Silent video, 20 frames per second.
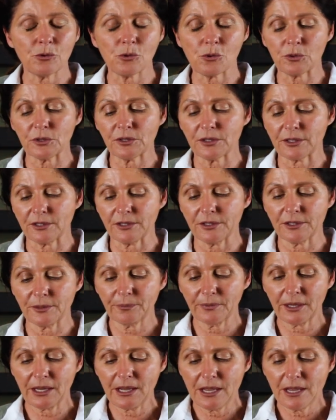horses.
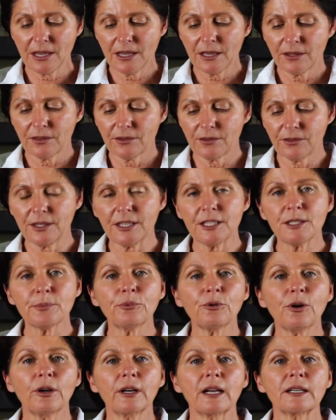This
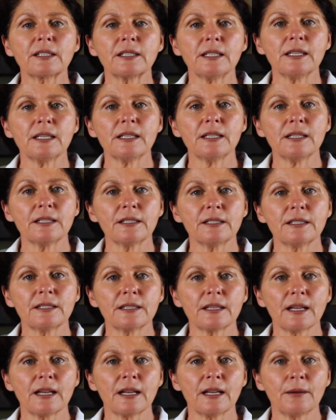product is
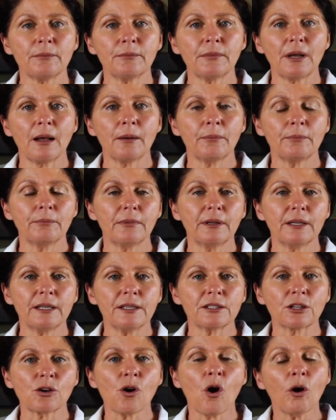
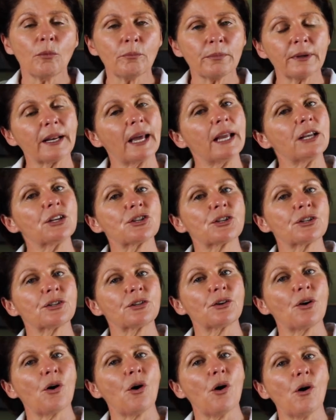a
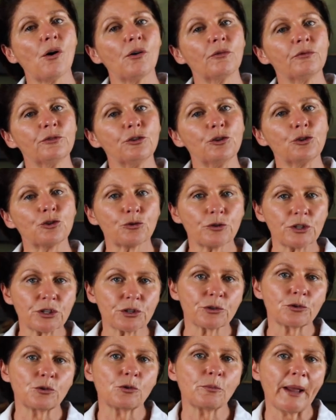combination of
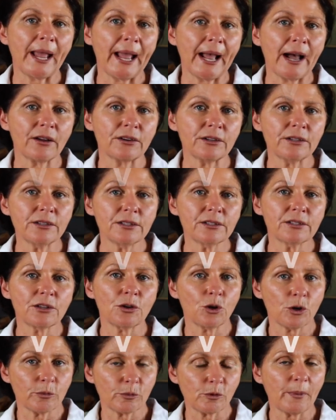nutritional powders,
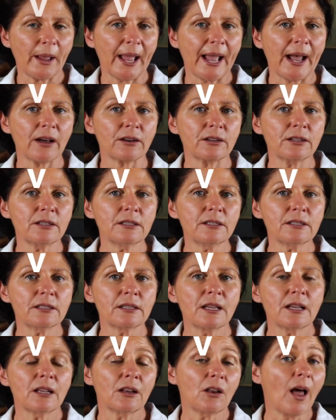herbal powders,
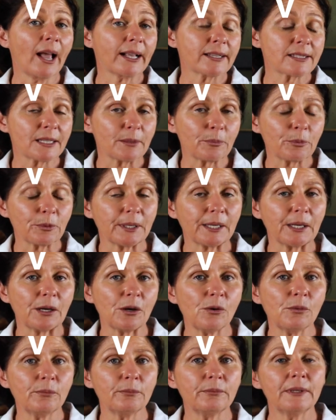like slippery
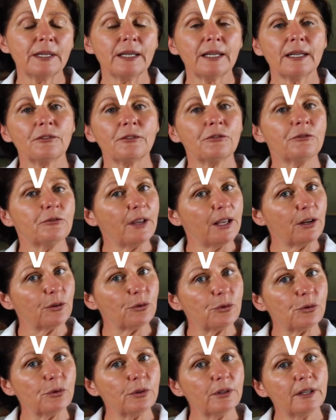elm,
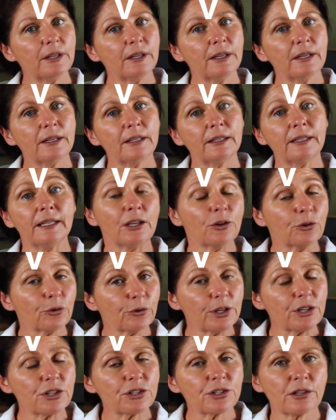fennel,
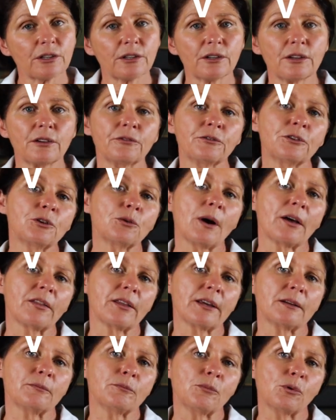licorice, a few
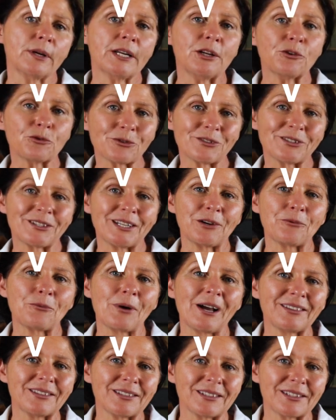other more interesting
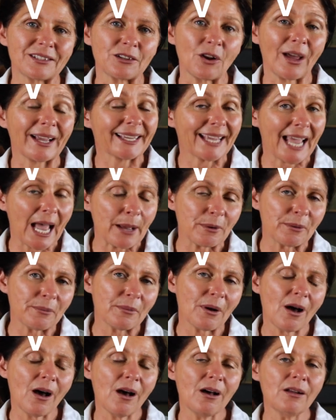ones like
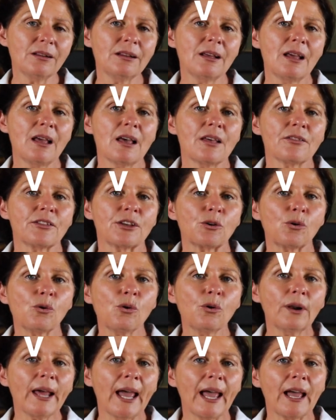chamomile, that
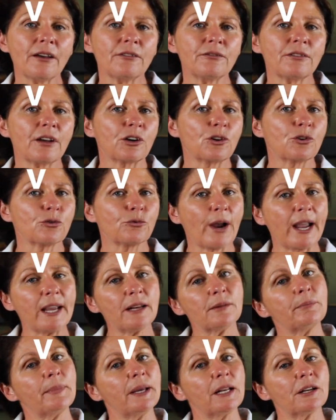all have a
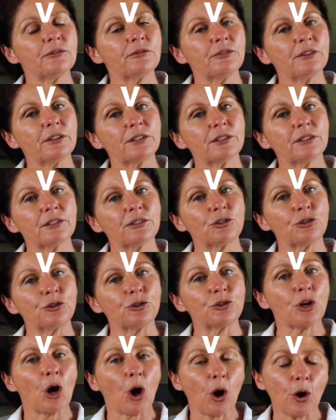great benefit to
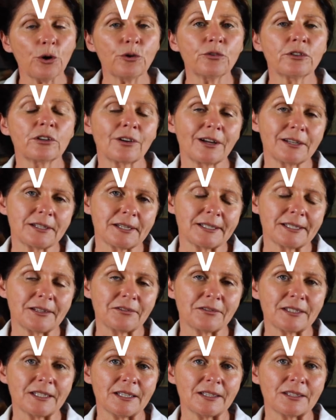tone the
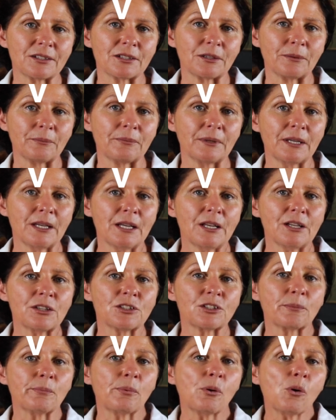digestive system,
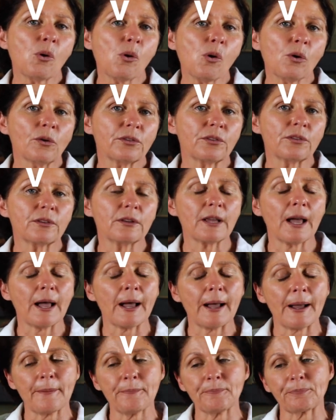support
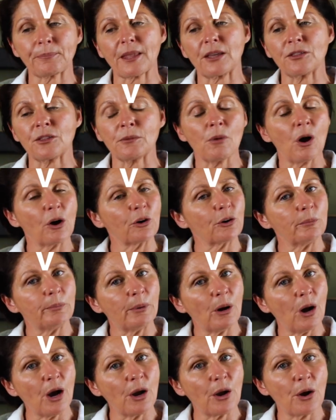the
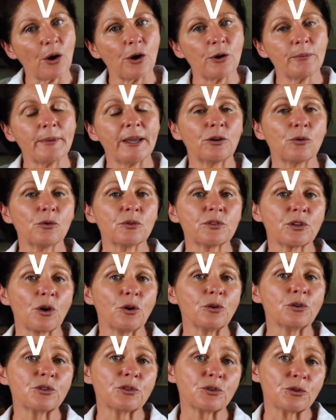microbiome, and also
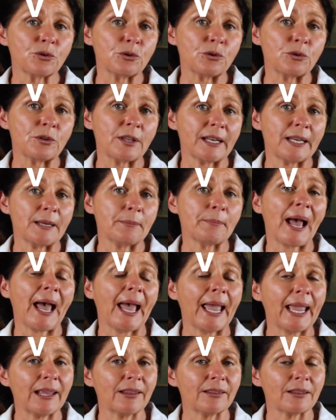soothe any
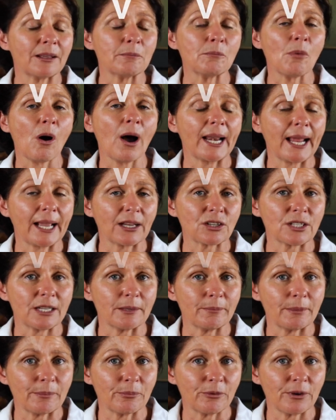pain that might actually
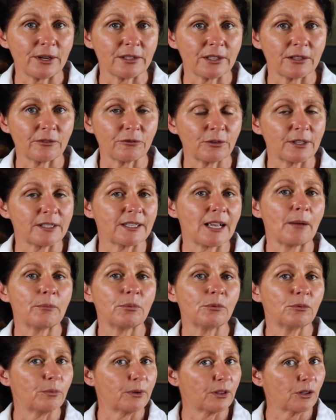be present, for
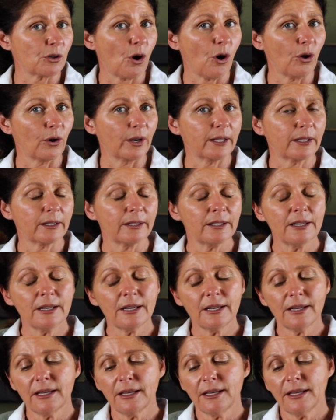example, with colic.
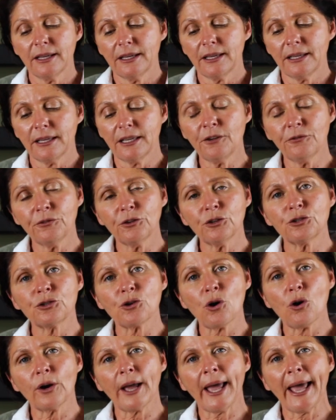If your
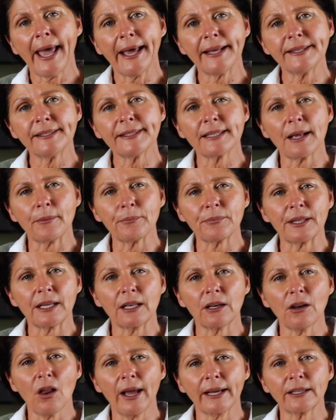dog has something
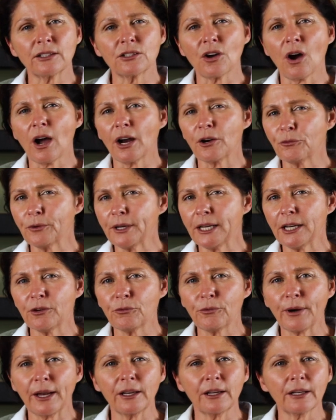like diarrhea
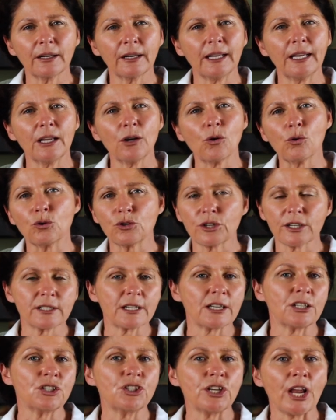regularly or just
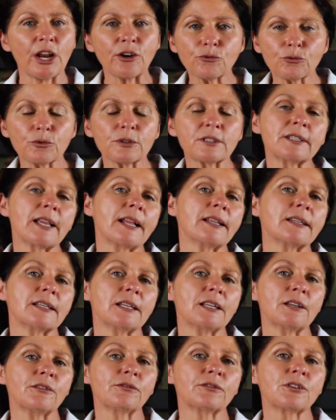a general
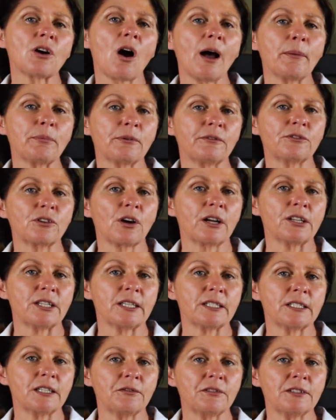sensitive type of
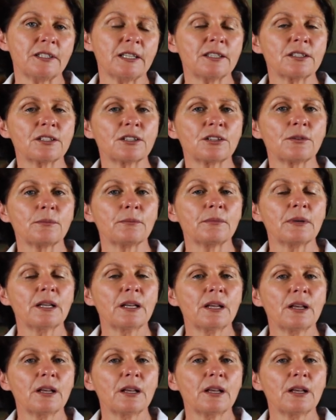digestive system,